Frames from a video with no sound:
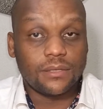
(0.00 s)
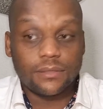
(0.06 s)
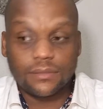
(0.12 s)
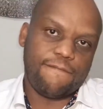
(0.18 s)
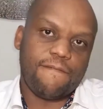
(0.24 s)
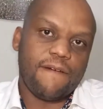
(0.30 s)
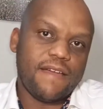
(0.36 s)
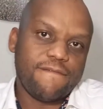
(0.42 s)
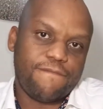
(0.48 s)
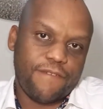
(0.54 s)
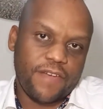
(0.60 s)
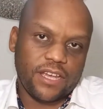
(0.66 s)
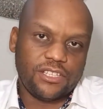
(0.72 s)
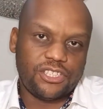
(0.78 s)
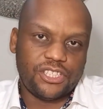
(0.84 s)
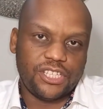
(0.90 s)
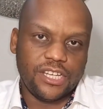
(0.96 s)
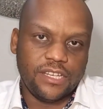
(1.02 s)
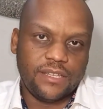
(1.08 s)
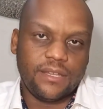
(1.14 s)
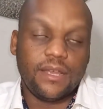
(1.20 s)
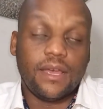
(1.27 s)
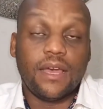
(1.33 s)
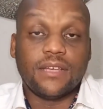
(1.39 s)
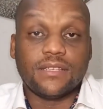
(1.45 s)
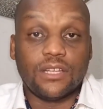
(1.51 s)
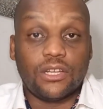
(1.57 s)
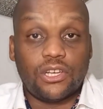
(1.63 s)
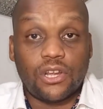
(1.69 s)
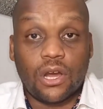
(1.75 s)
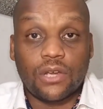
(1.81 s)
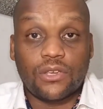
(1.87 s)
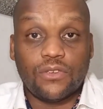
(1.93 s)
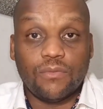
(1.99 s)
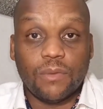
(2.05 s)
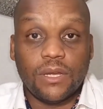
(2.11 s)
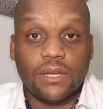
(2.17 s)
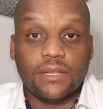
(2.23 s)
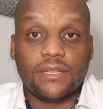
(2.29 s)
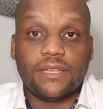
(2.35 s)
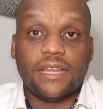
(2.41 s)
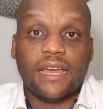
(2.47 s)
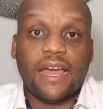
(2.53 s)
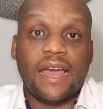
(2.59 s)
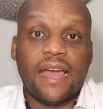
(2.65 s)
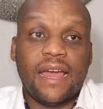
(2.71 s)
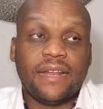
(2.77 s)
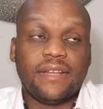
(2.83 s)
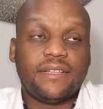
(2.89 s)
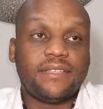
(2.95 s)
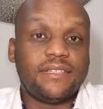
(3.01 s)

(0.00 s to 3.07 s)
A fund fact sheet is a document that